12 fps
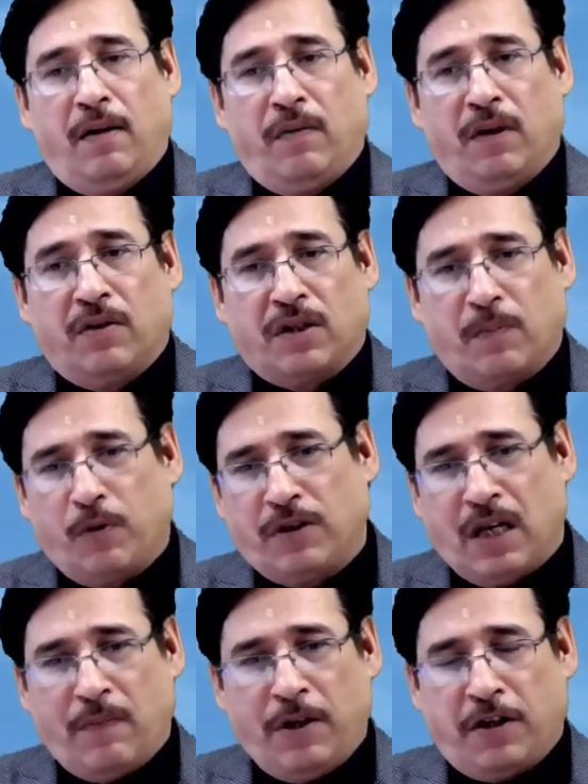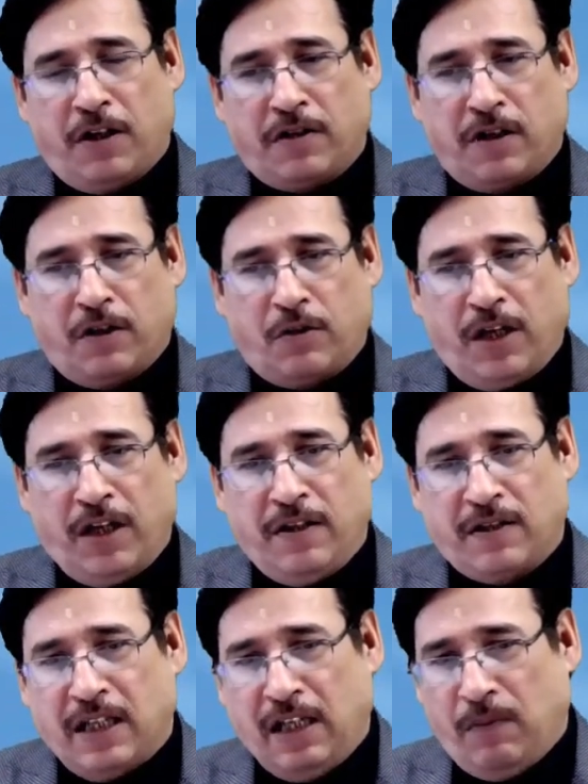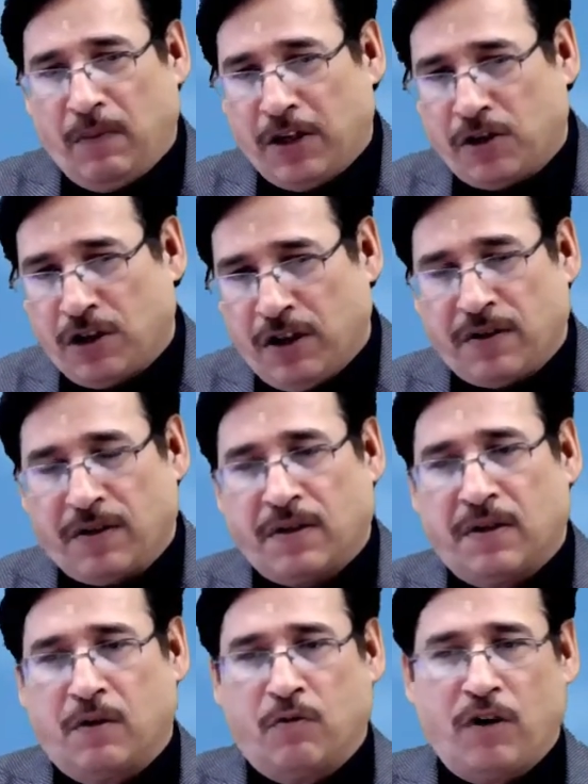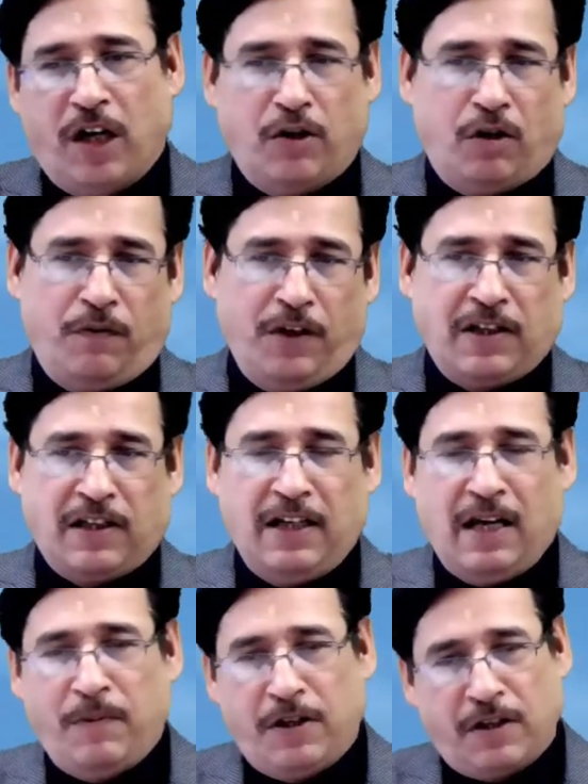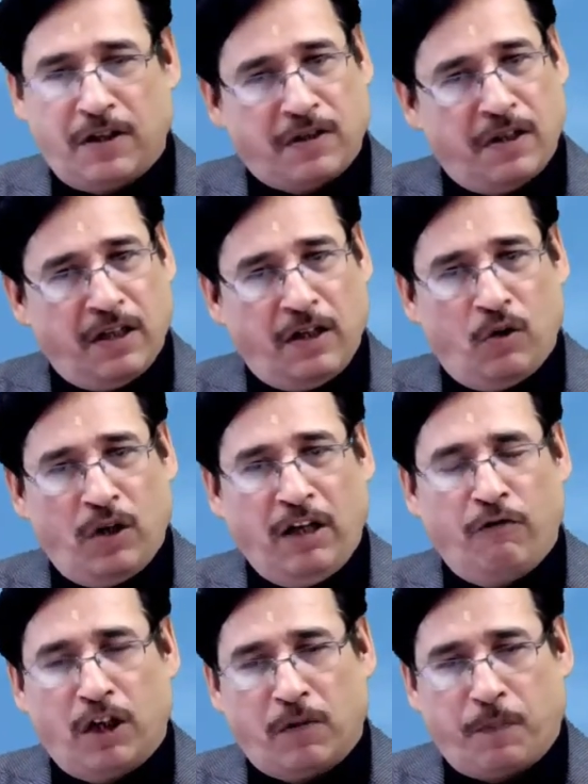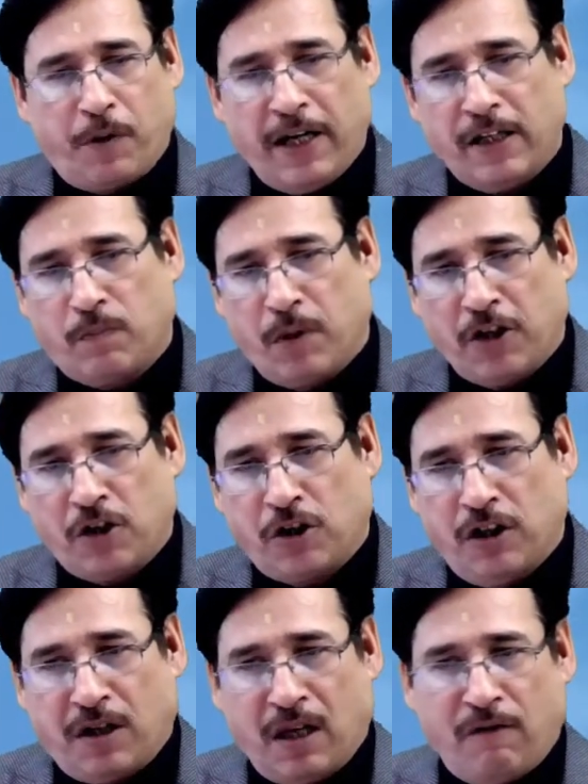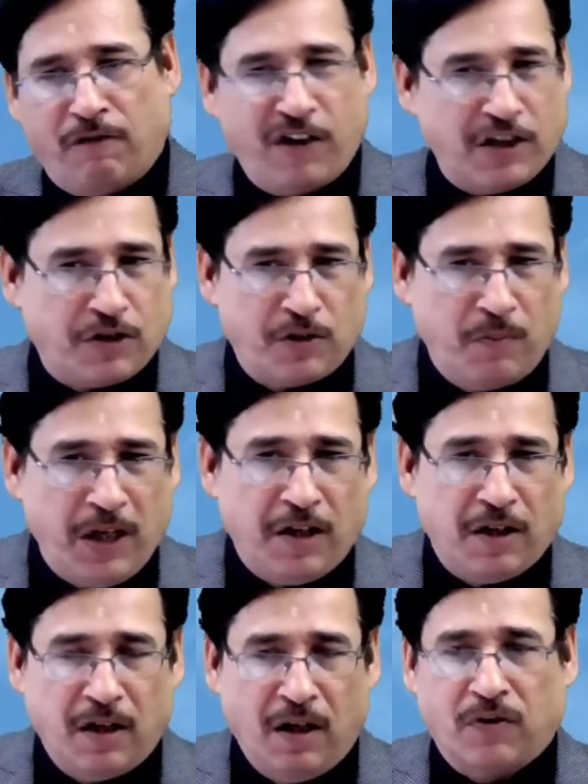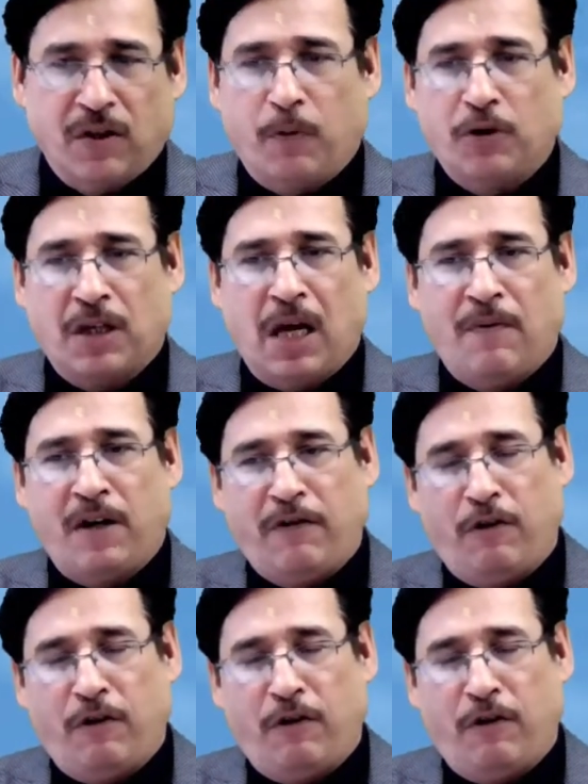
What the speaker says: Suppose I'm interested today in selling my shares. Quite obviously, I'm interested in knowing what price my share can fetch to me. If suppose I am having